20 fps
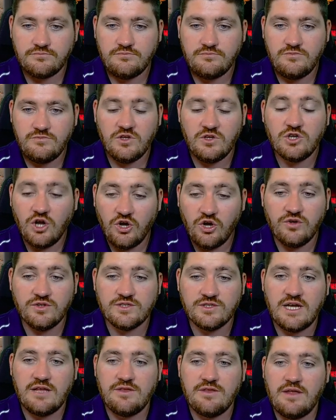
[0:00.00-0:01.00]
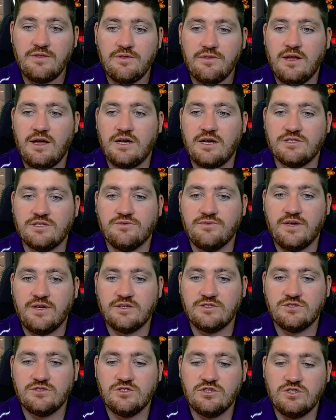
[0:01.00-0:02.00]
loans and the likes of
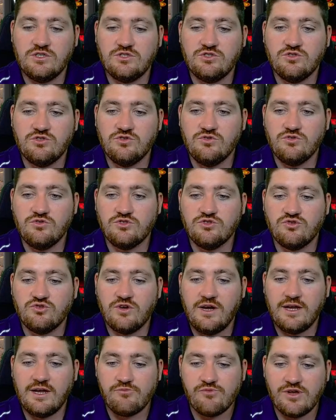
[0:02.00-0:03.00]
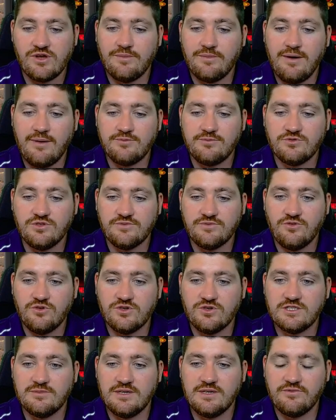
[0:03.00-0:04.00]
that to try and bring him up to the
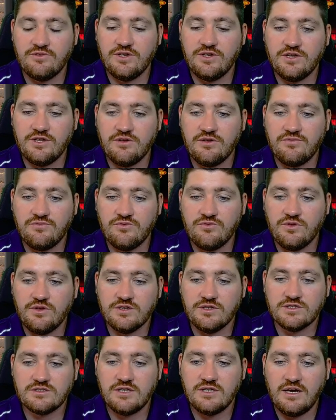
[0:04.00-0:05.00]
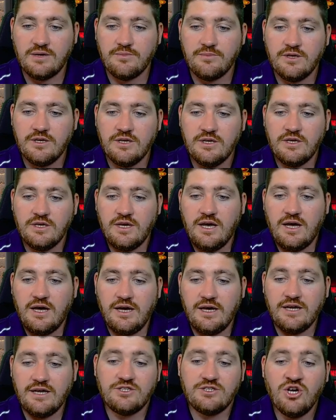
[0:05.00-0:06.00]
first team level in a few years' time.
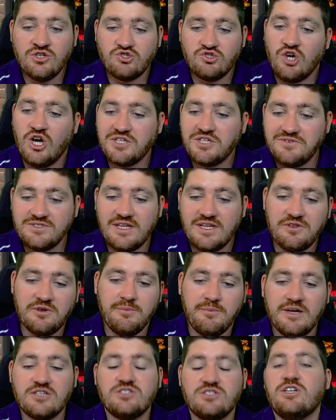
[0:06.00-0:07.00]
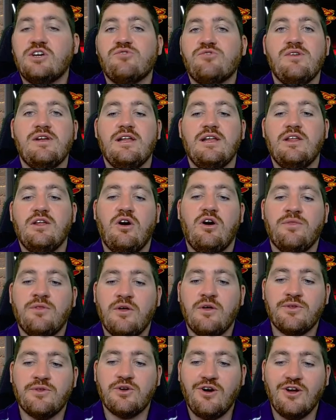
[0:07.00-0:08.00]
In terms of transfers, nothing much really
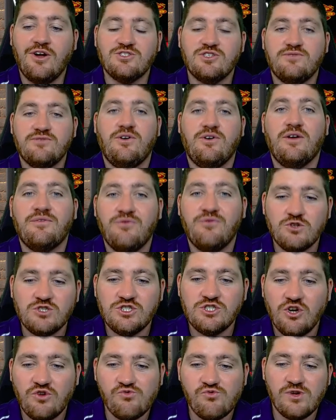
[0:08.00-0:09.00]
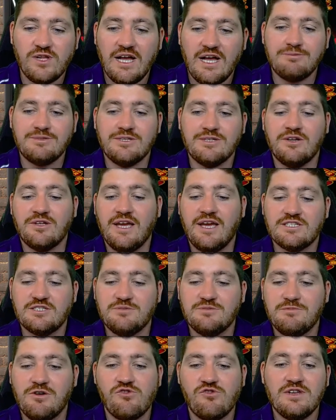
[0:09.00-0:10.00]
on the card so far. Unfortunately, no real update on
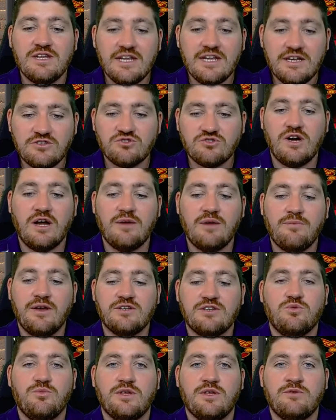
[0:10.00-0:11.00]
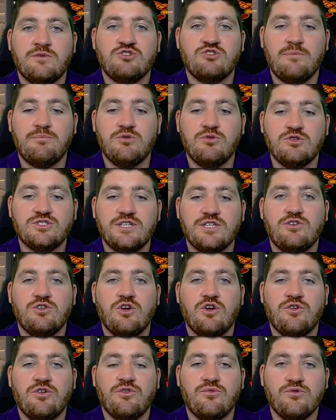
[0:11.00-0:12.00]
Casemiro. Need to try and make sure we can try and push that
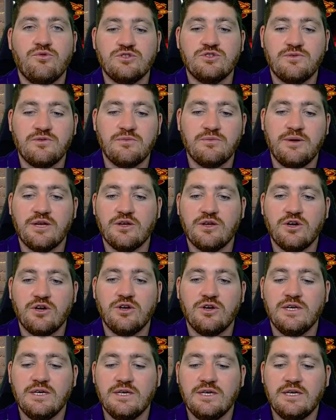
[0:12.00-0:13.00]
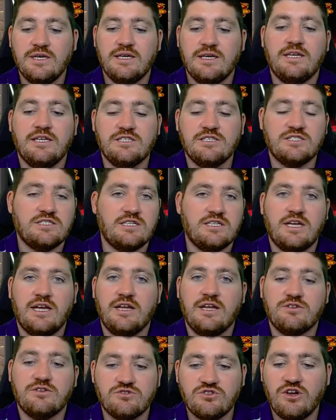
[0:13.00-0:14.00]
loan through to Flamengo. He's,
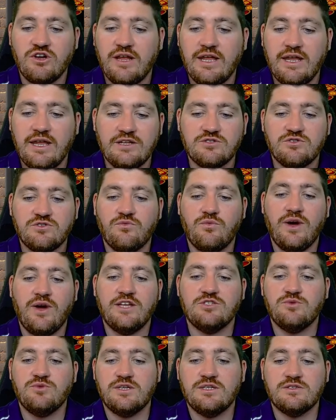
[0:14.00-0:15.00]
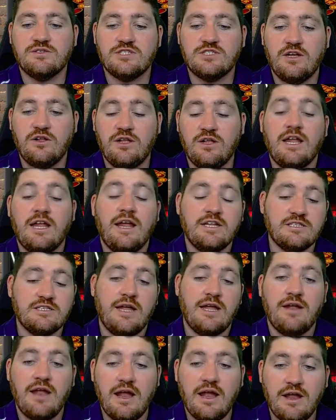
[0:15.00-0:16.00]
again, any sort of wages we can sell. And
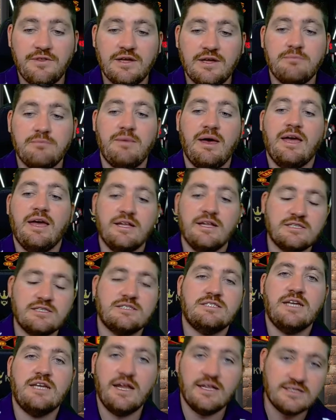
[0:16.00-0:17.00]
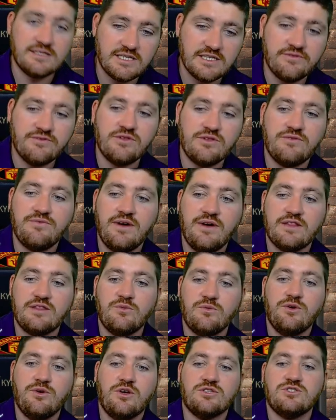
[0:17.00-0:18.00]
I think it made sense, given the fact that
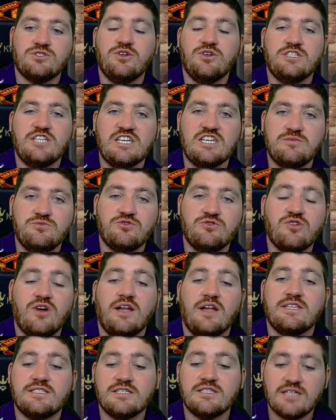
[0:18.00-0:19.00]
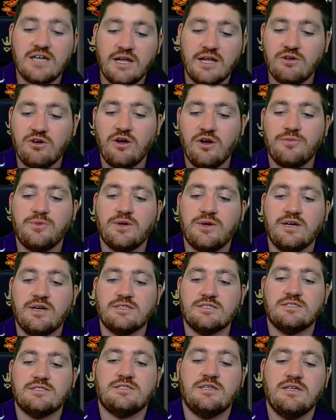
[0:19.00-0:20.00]
we are so desperate to try and cut the
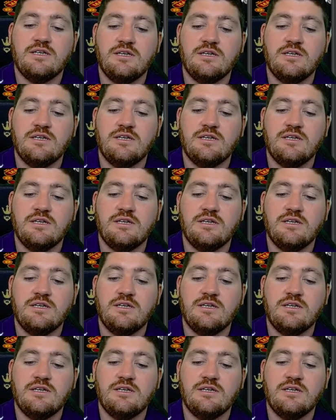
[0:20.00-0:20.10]
costs.